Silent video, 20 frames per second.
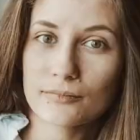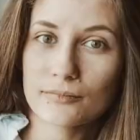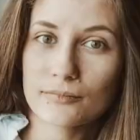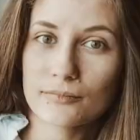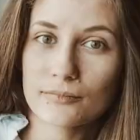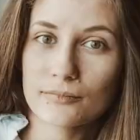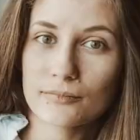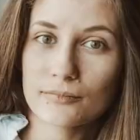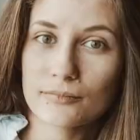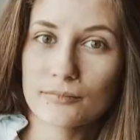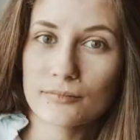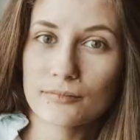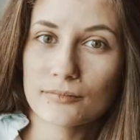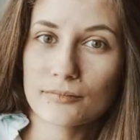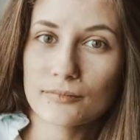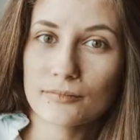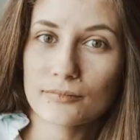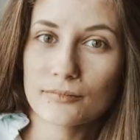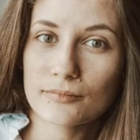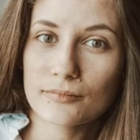
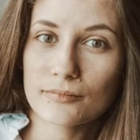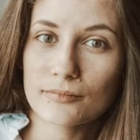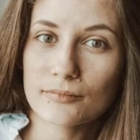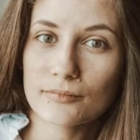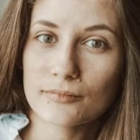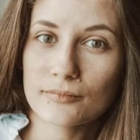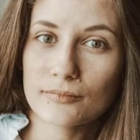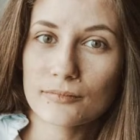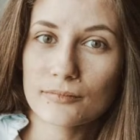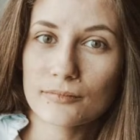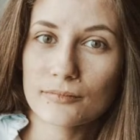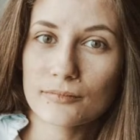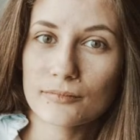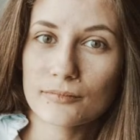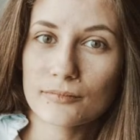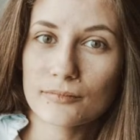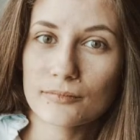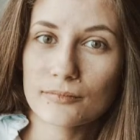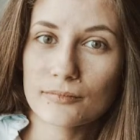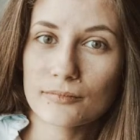
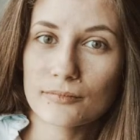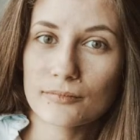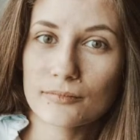Nobody speaks.